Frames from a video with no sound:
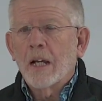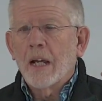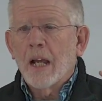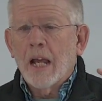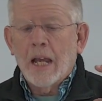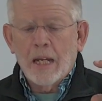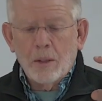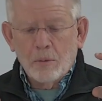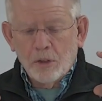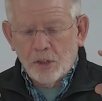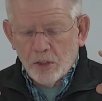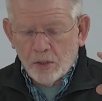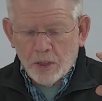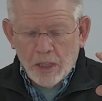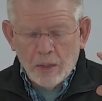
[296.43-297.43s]
And he was
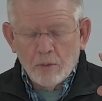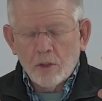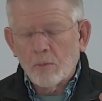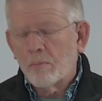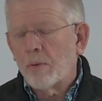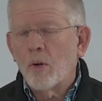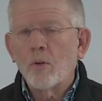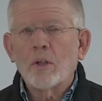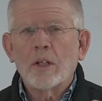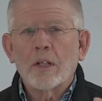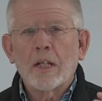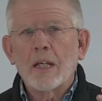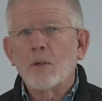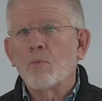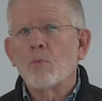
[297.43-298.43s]
just, he was broken.
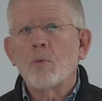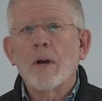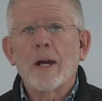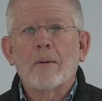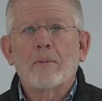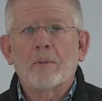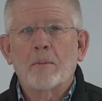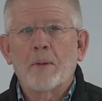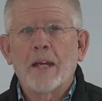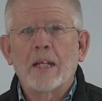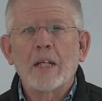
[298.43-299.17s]
He wept, man.